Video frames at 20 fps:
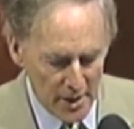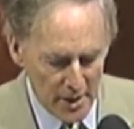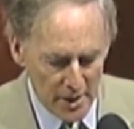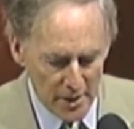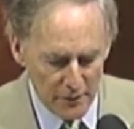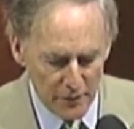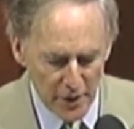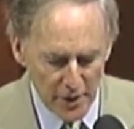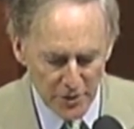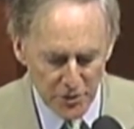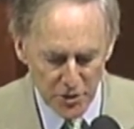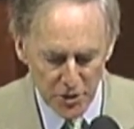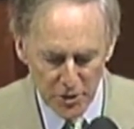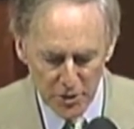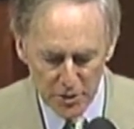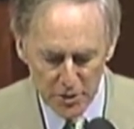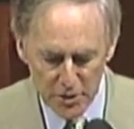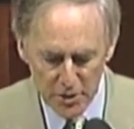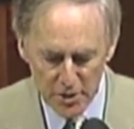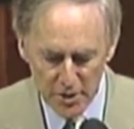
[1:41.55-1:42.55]

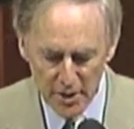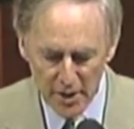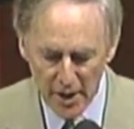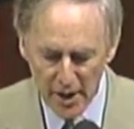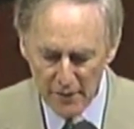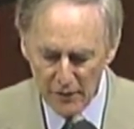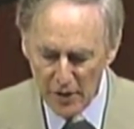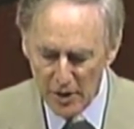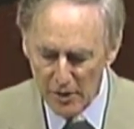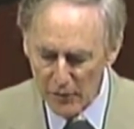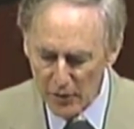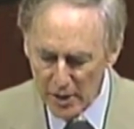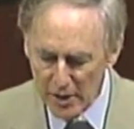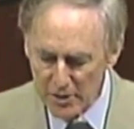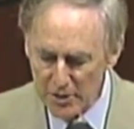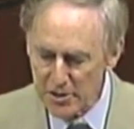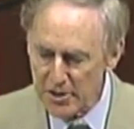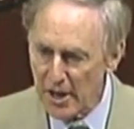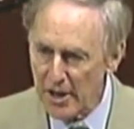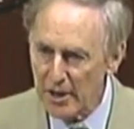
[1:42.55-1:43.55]
Investors have every
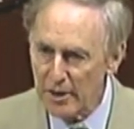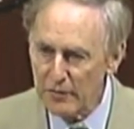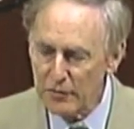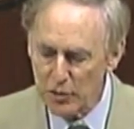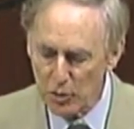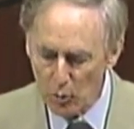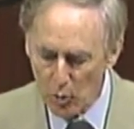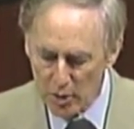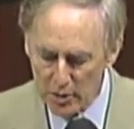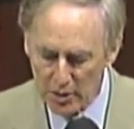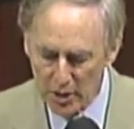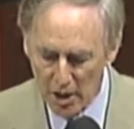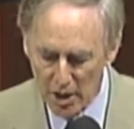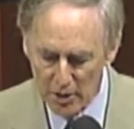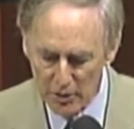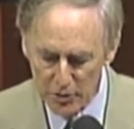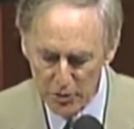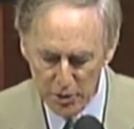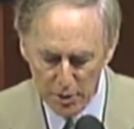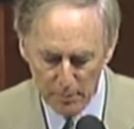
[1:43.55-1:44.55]
incentive to want
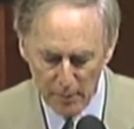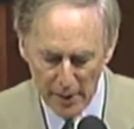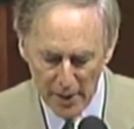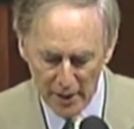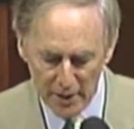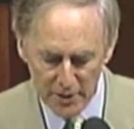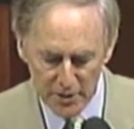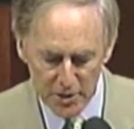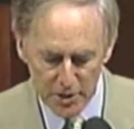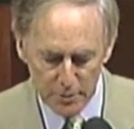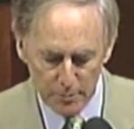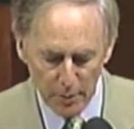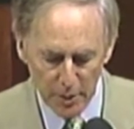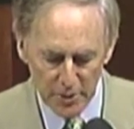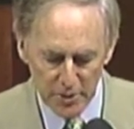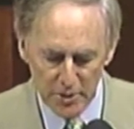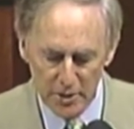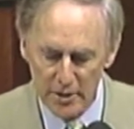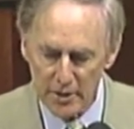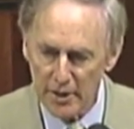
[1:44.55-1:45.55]
Congress to balance its
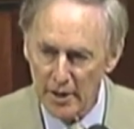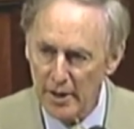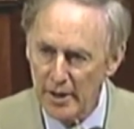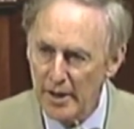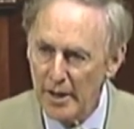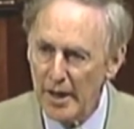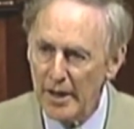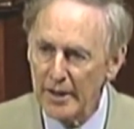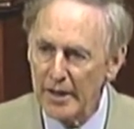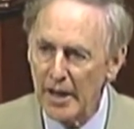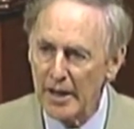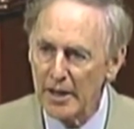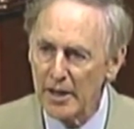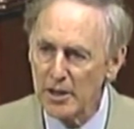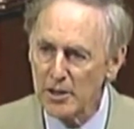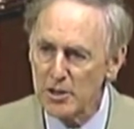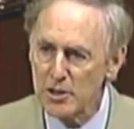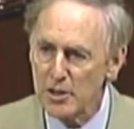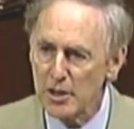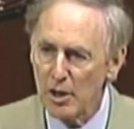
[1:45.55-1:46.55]
budget and get
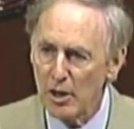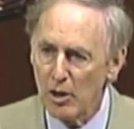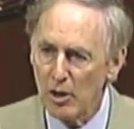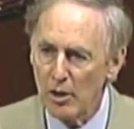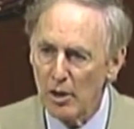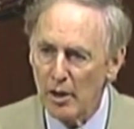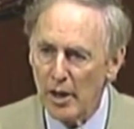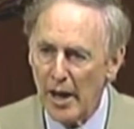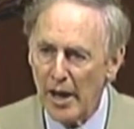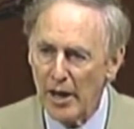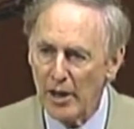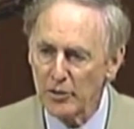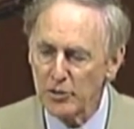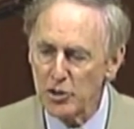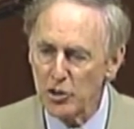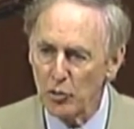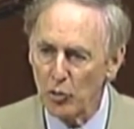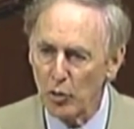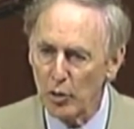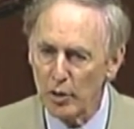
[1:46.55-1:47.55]
its
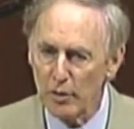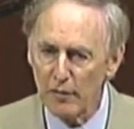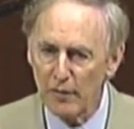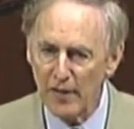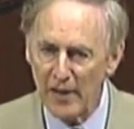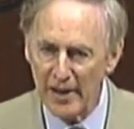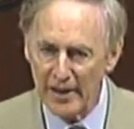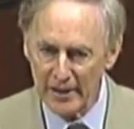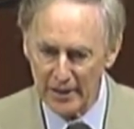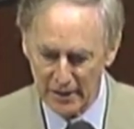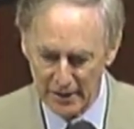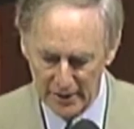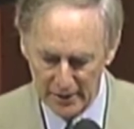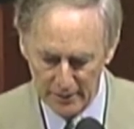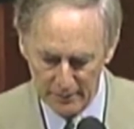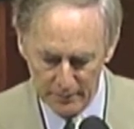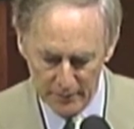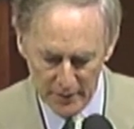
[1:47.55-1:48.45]
house in order finally.